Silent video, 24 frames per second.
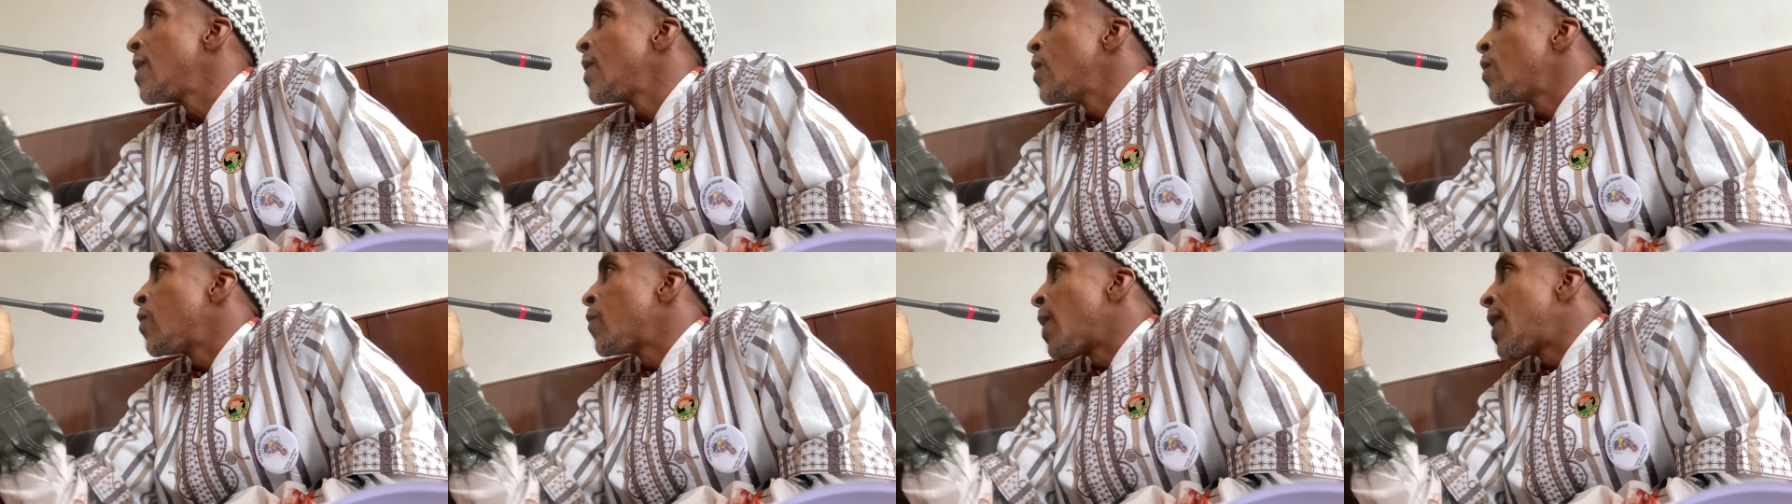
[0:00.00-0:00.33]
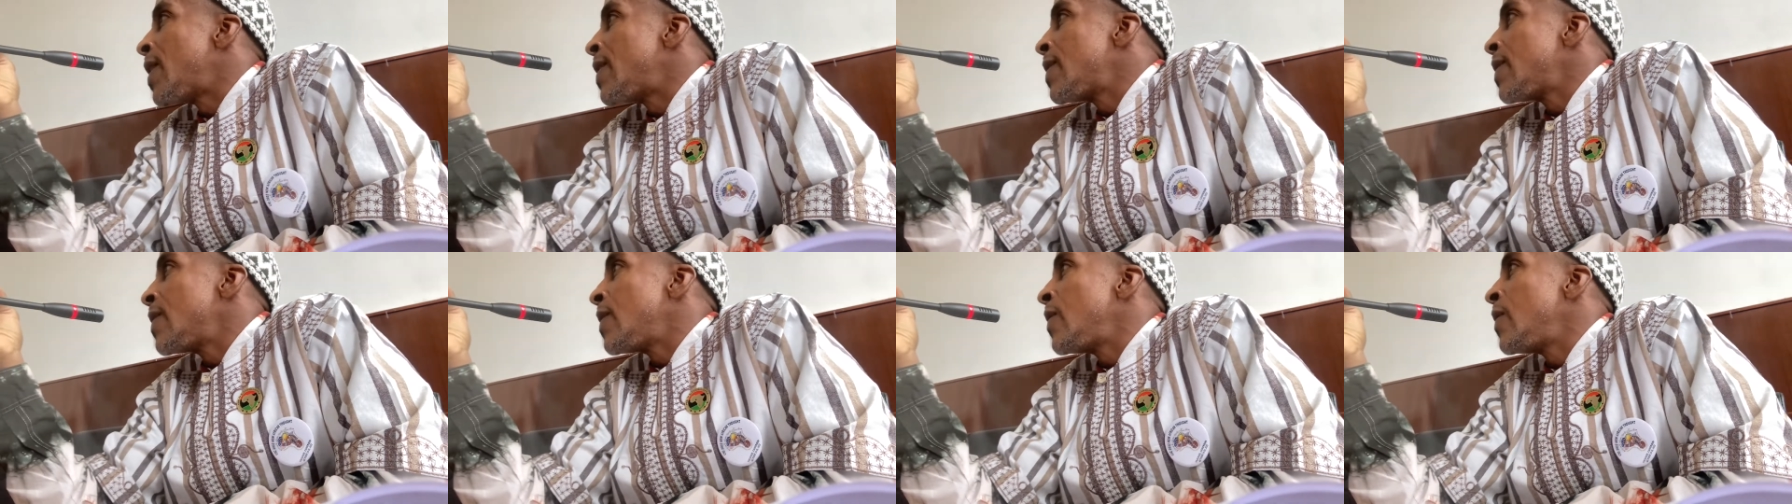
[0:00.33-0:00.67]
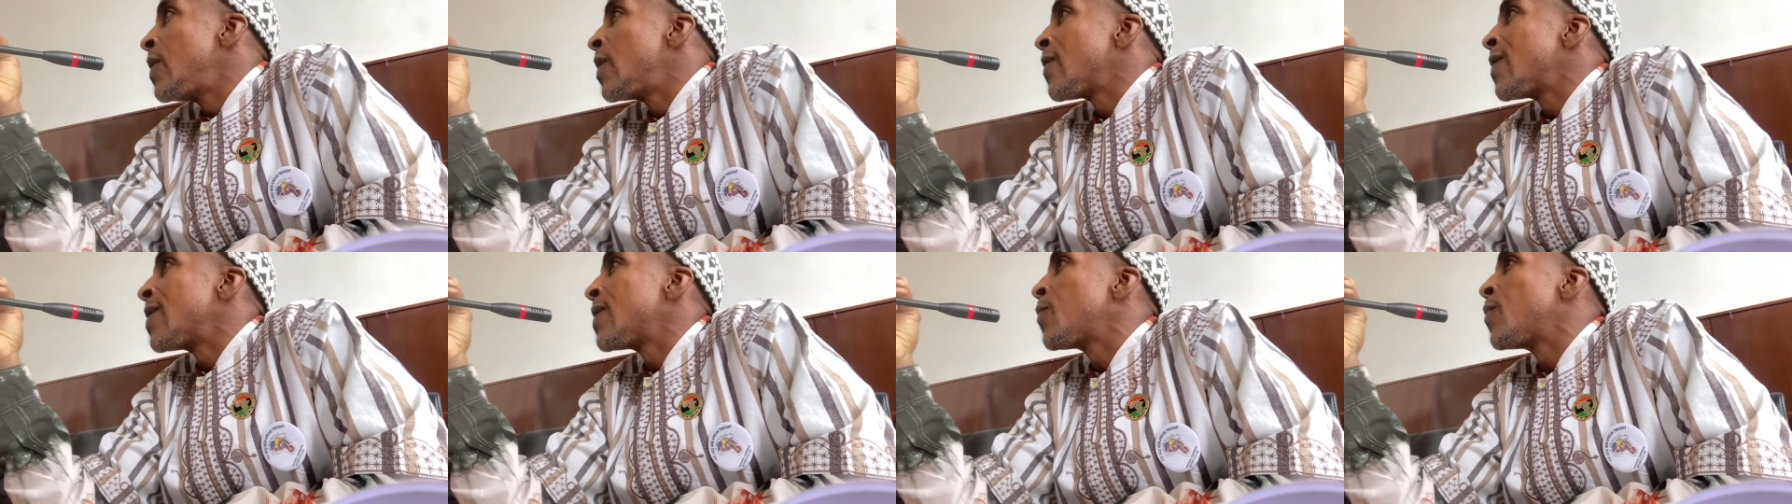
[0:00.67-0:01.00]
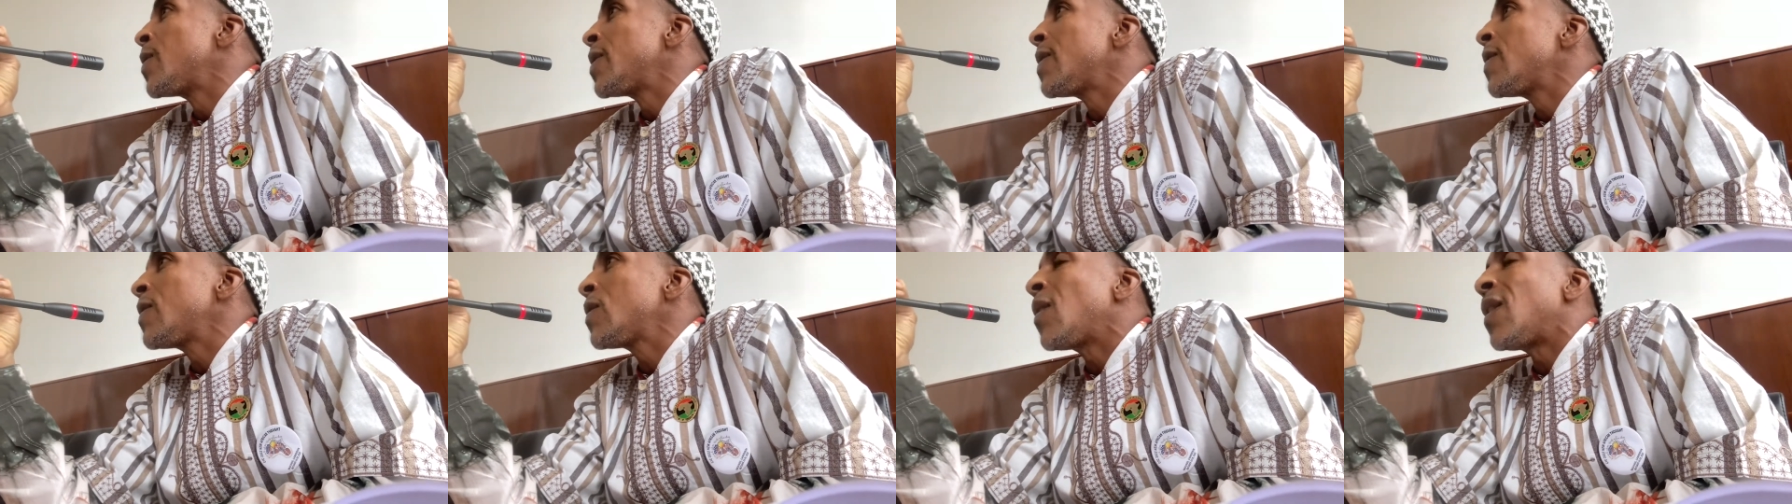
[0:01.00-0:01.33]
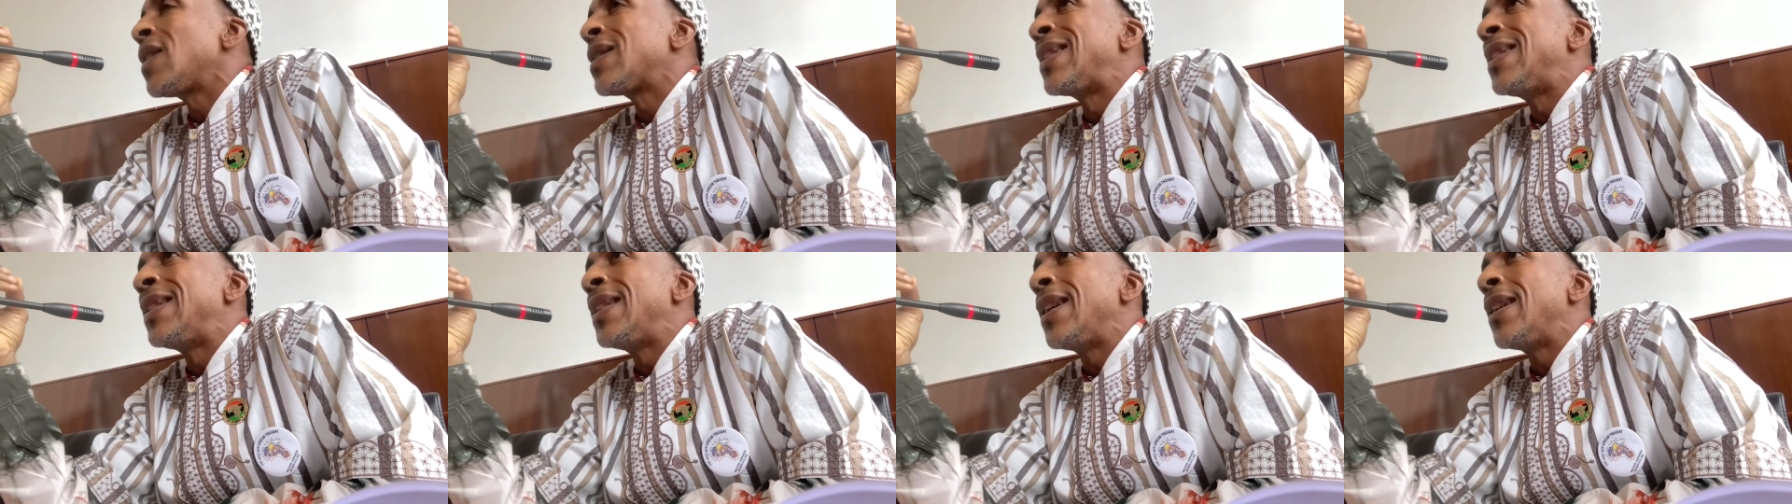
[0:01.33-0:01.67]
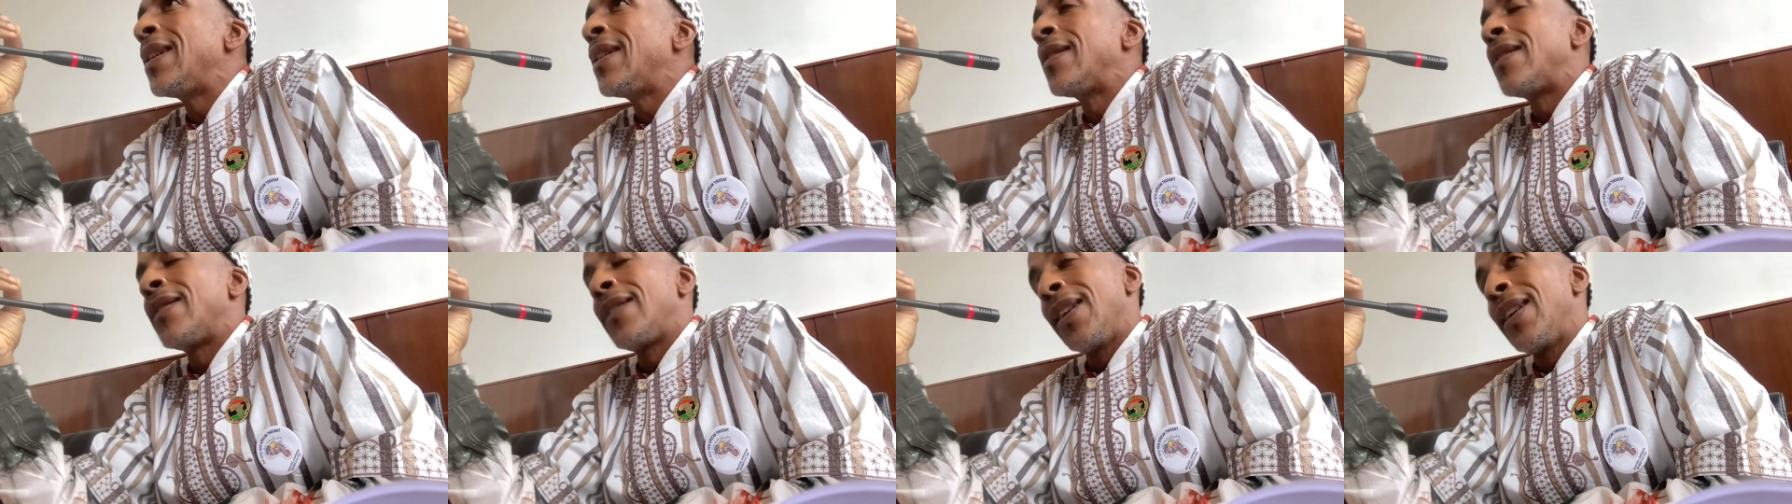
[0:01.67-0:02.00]
Right? There is what is called
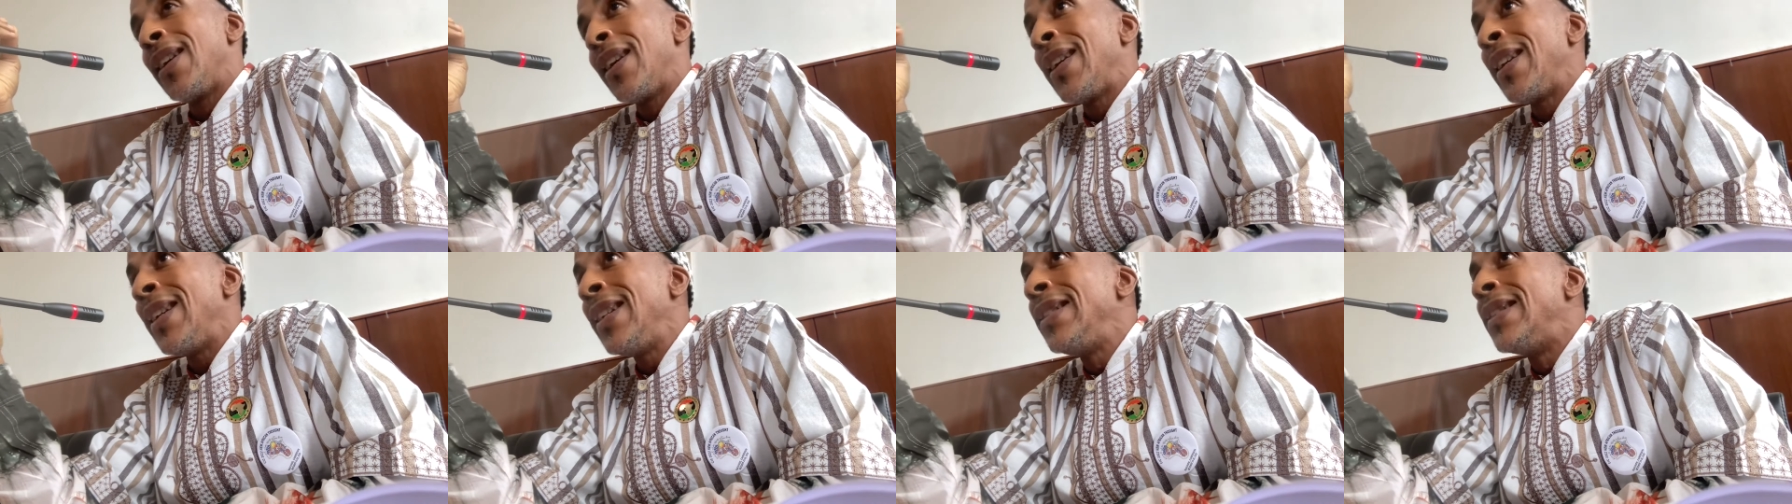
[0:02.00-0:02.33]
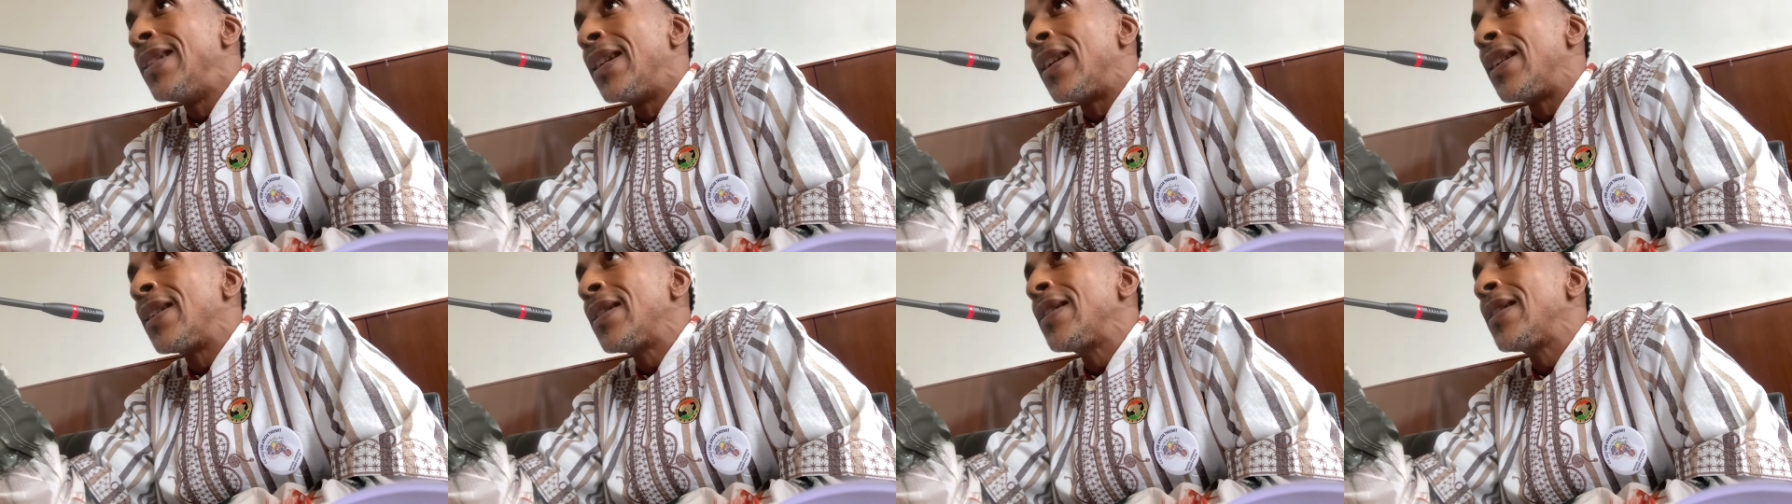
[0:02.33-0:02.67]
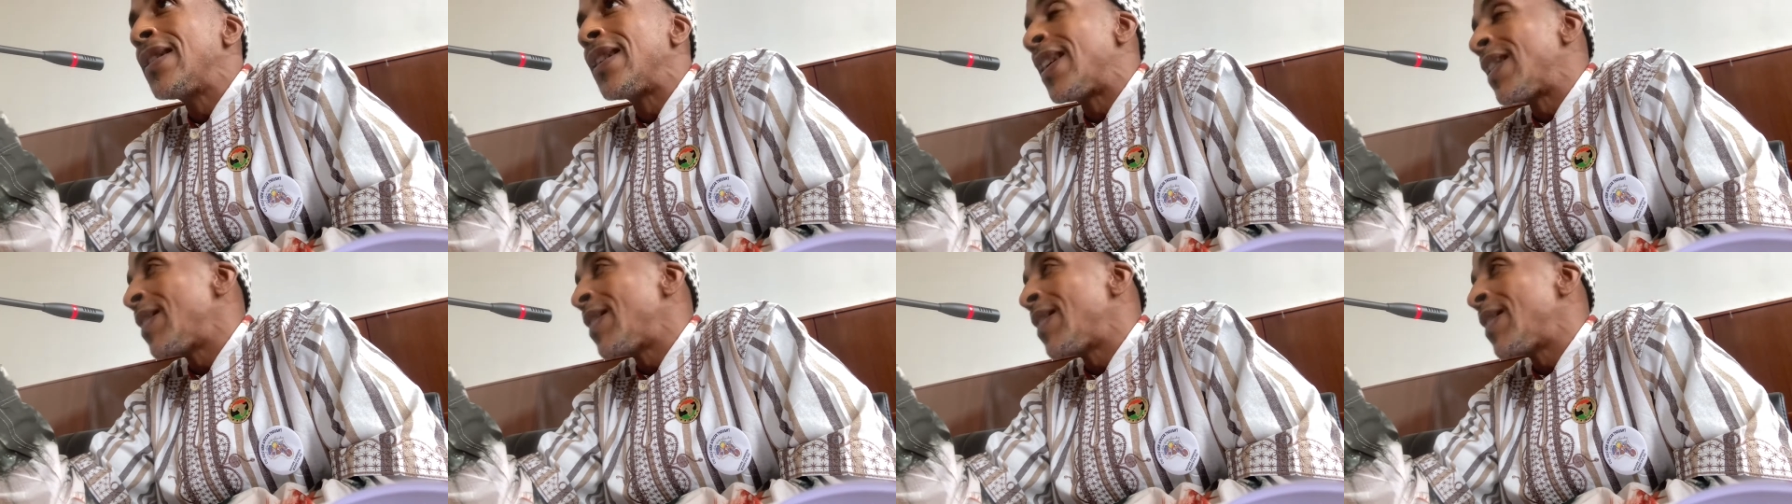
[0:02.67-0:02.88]
an Ina,